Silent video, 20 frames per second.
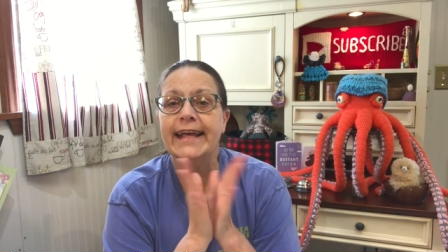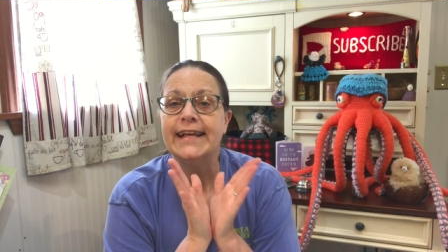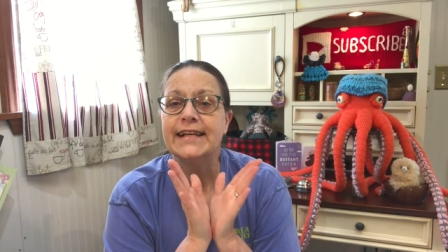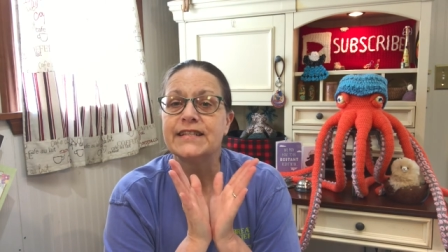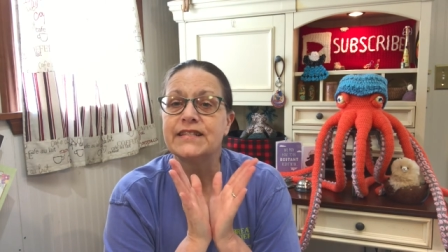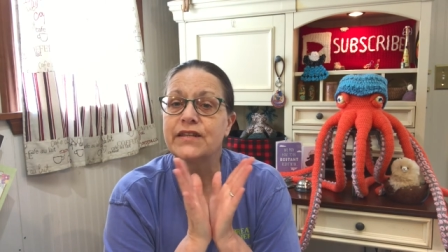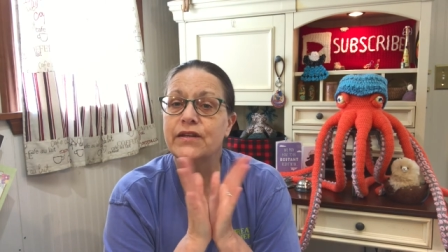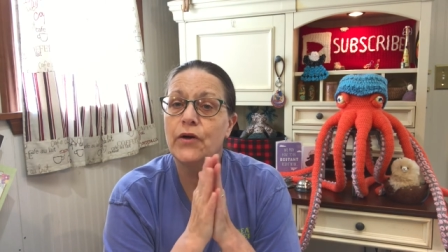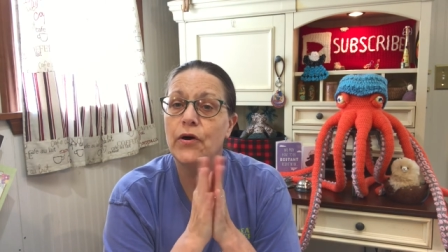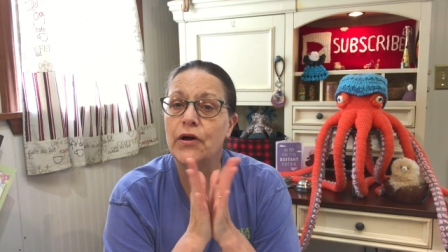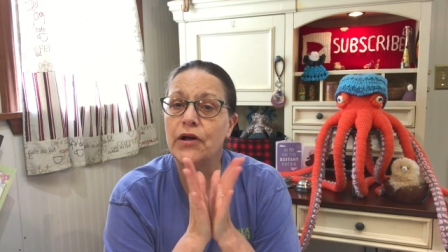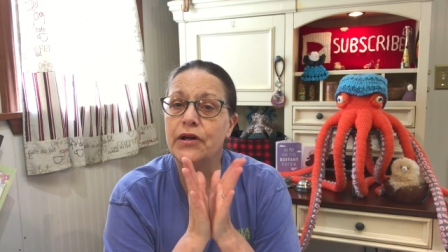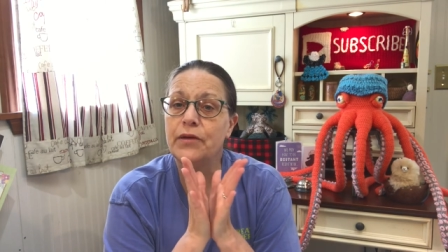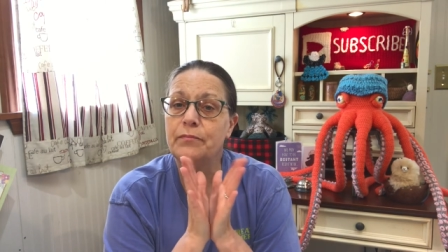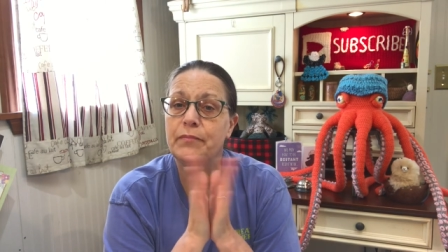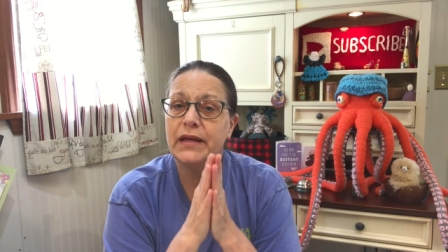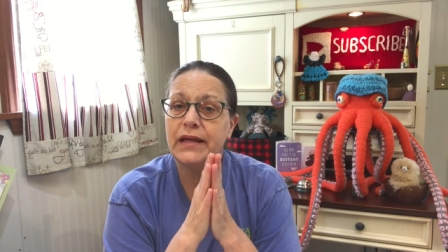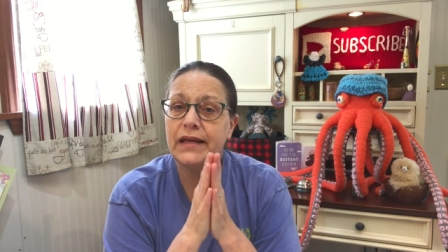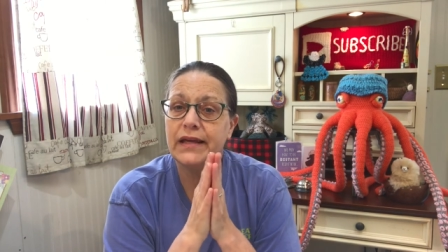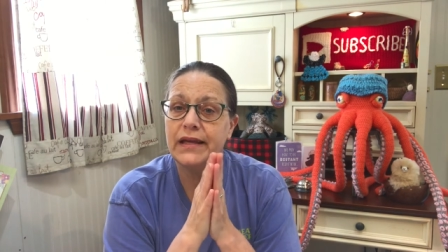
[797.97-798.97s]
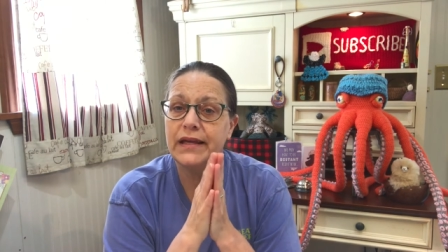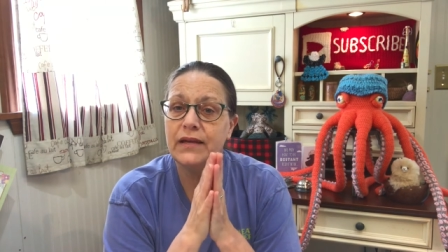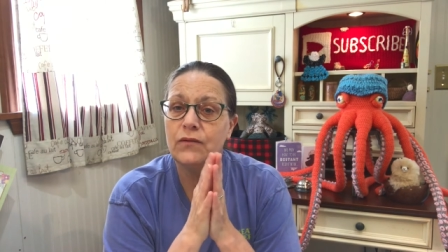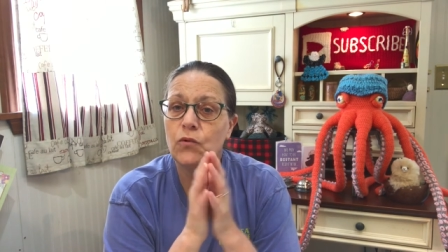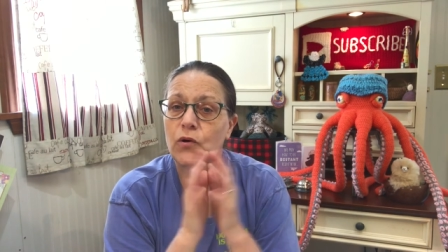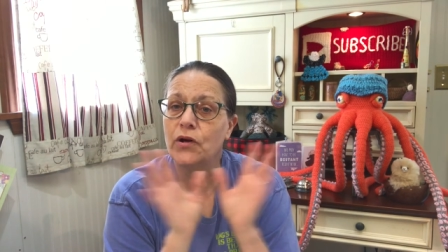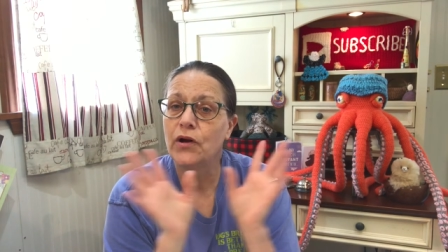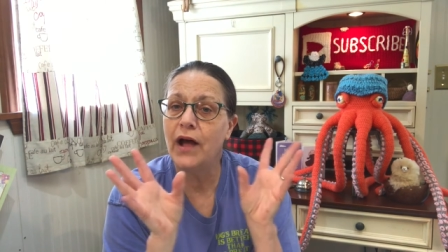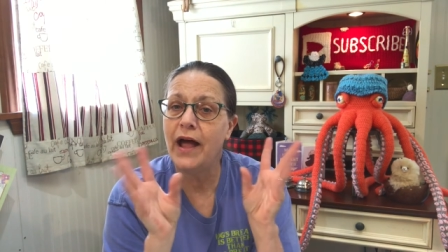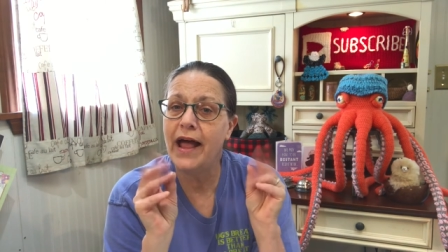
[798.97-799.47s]
is going to be,
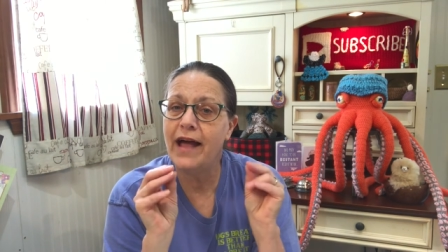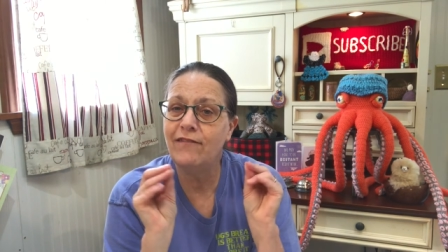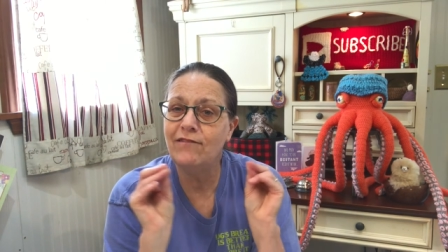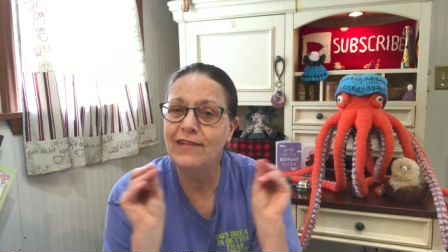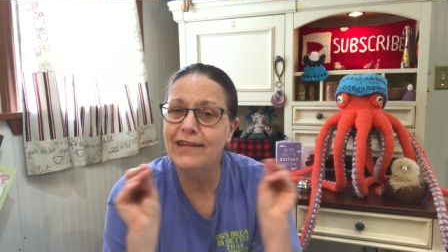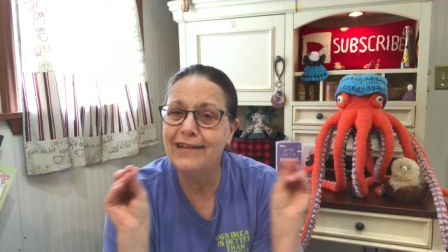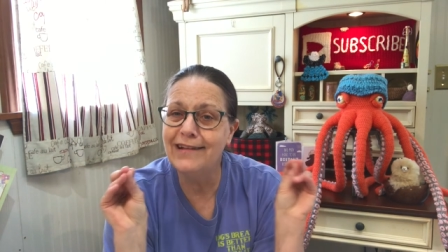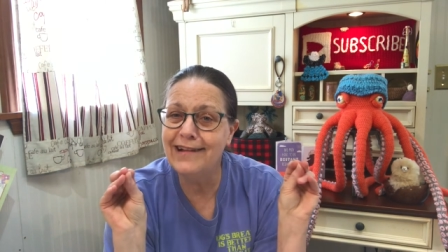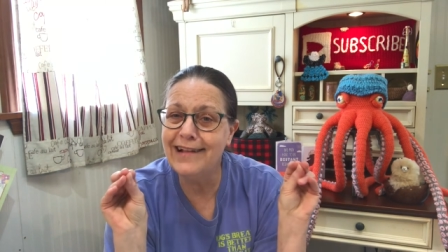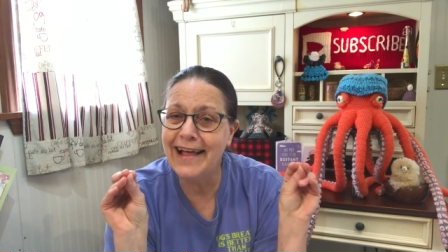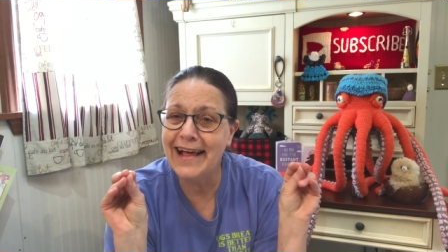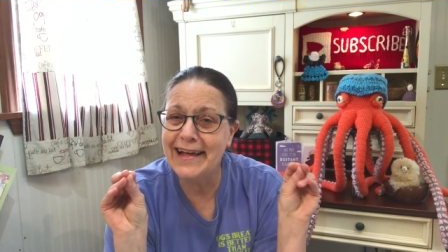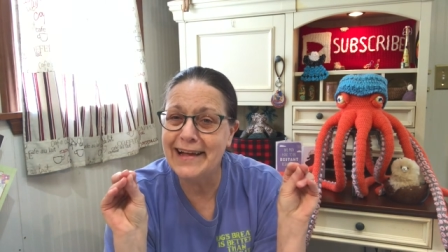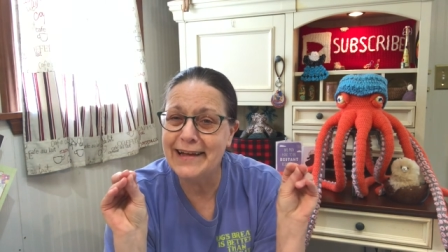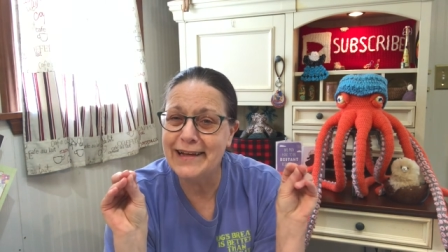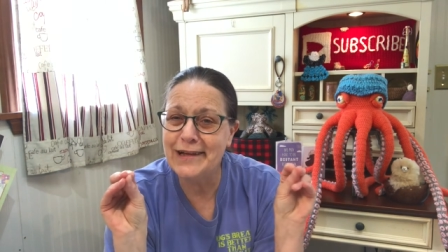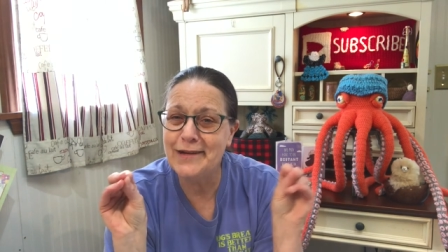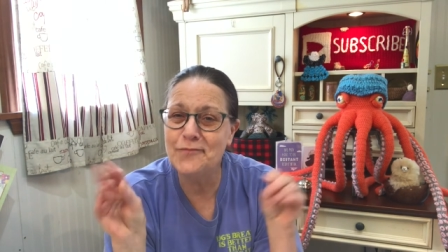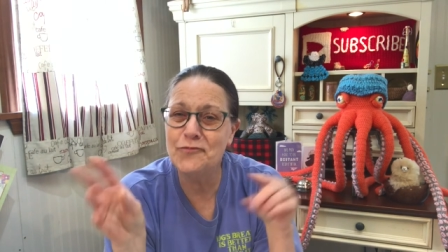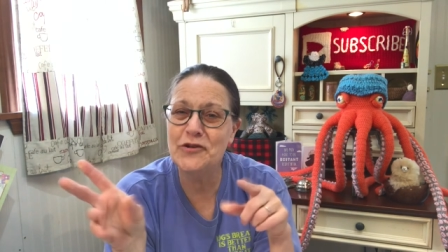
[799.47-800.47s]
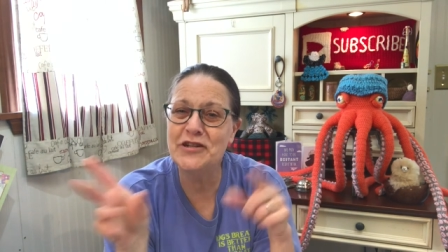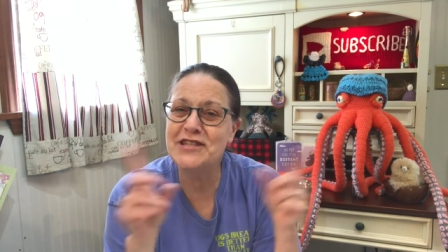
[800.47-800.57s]
we're going to have a little game.